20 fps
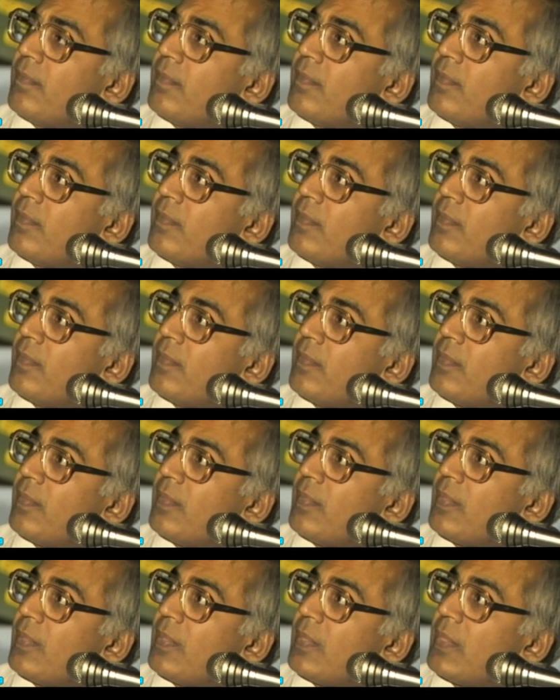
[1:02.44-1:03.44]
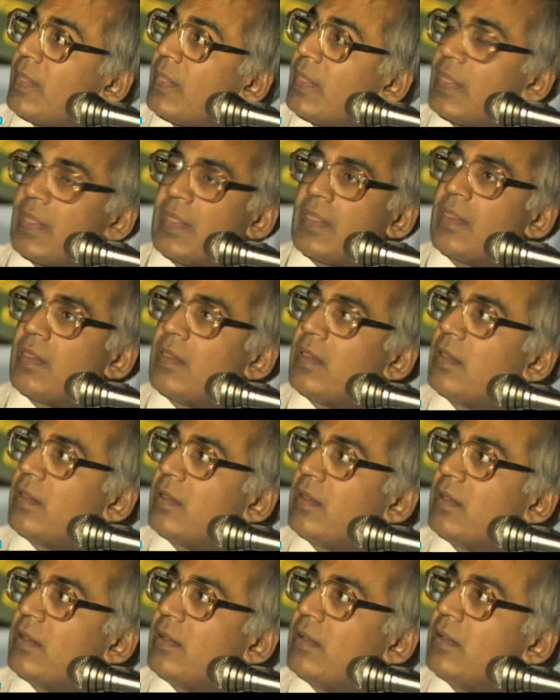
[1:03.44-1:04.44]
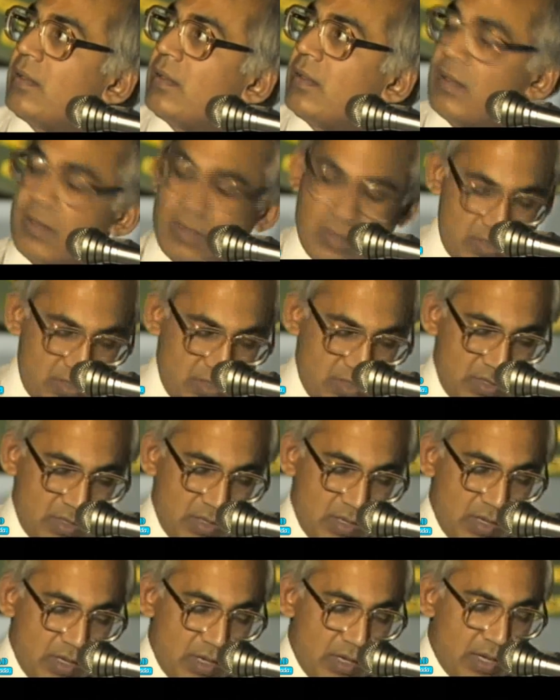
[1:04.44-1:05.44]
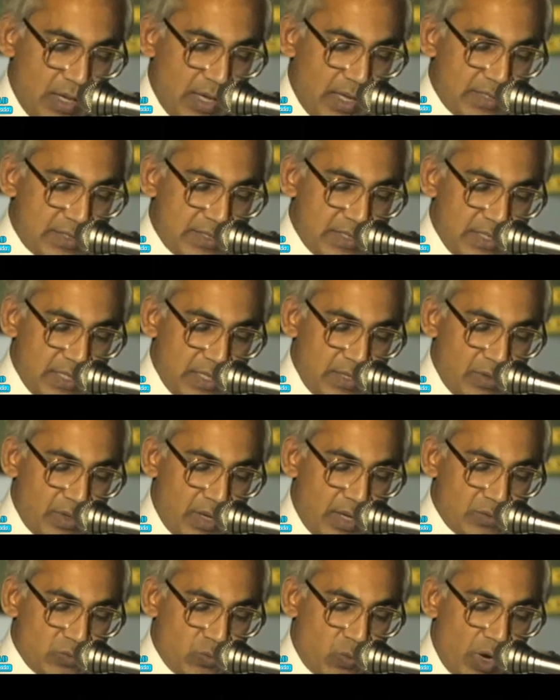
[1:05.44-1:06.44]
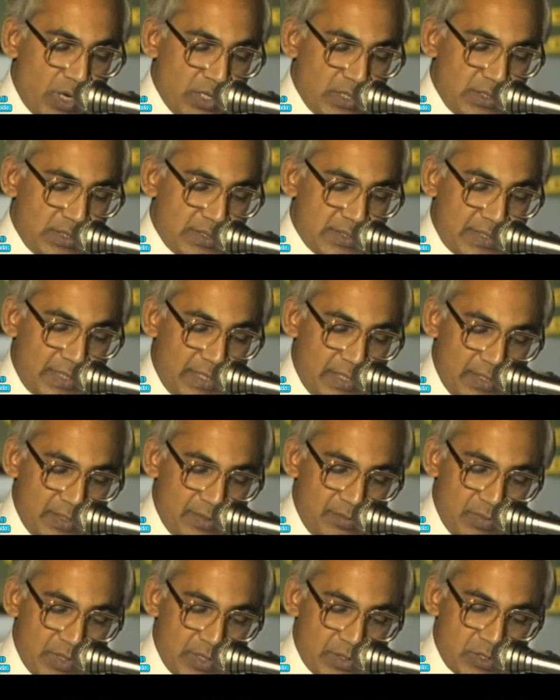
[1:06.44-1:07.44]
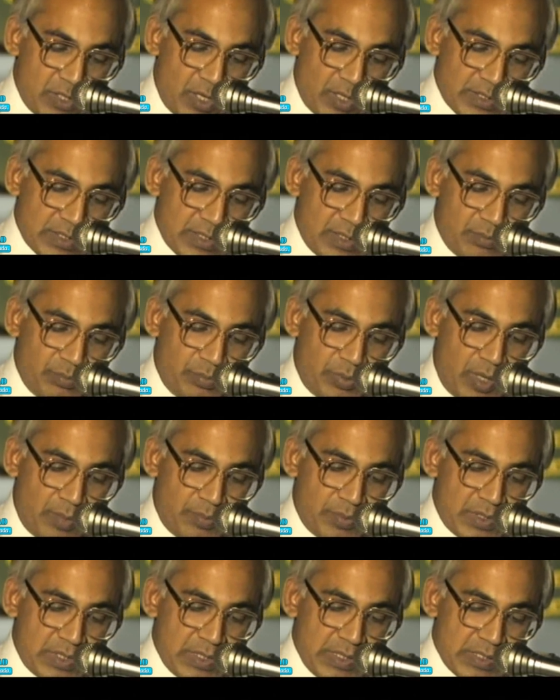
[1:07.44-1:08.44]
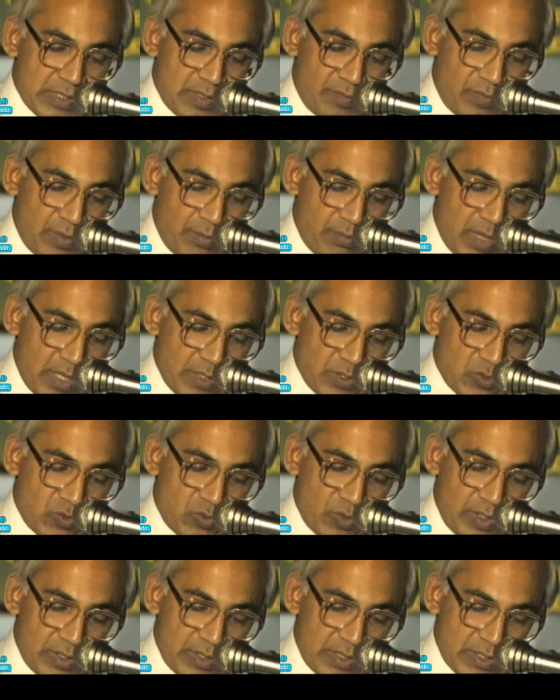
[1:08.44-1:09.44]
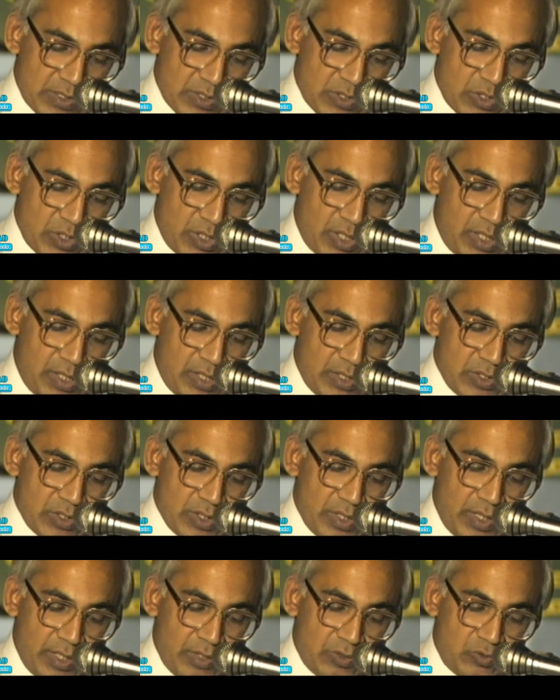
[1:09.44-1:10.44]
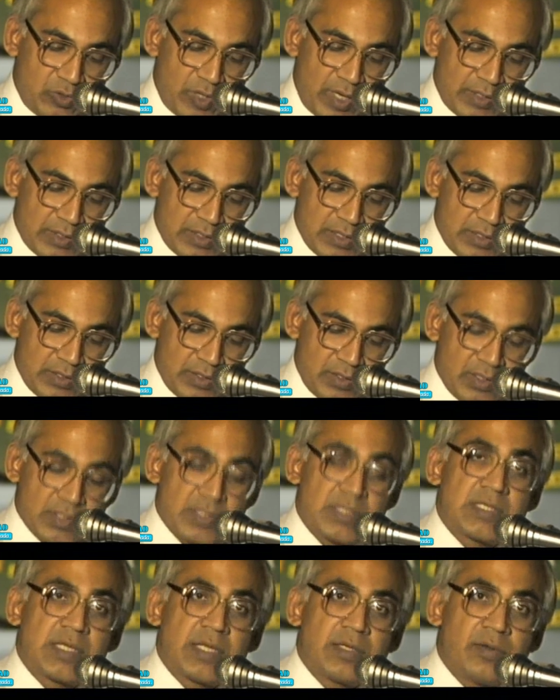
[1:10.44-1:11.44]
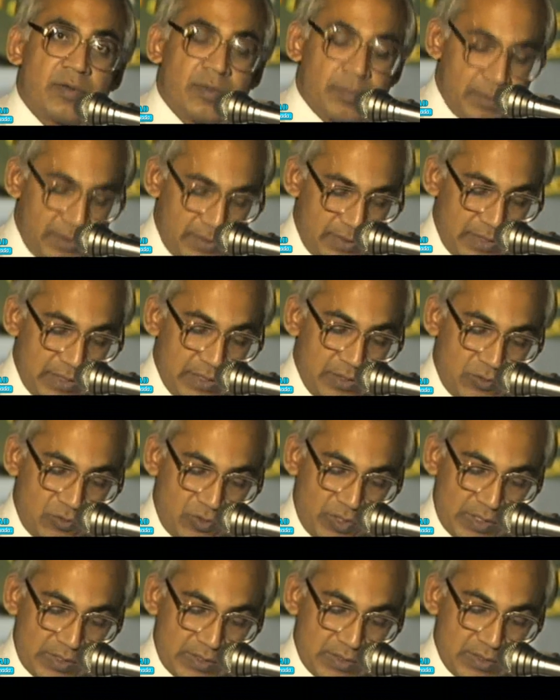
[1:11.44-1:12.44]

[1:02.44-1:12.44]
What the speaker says: years ago to a man who was illiterate and lived at a time when it was impossible for him to know anything of the complexities of what you have so far heard.